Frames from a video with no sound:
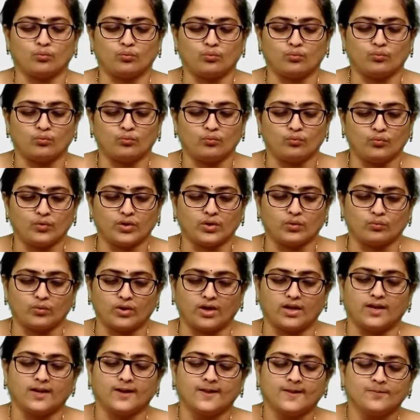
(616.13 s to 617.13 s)

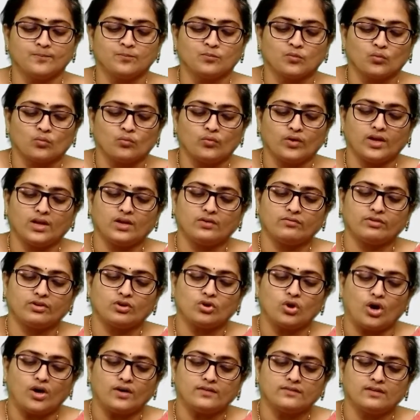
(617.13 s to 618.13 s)
V1, where we
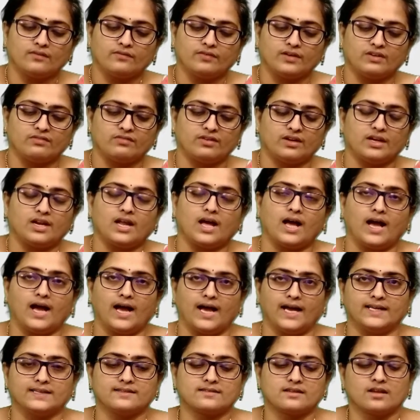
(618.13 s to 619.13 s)
got the V1
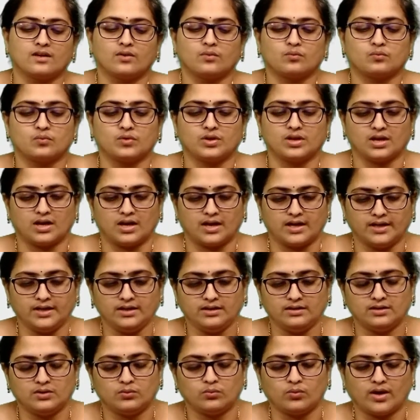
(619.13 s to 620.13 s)
as Vi
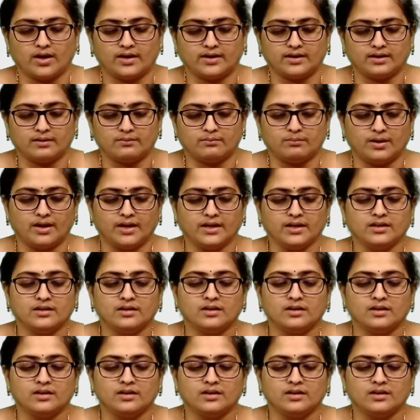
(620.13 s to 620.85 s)
divided by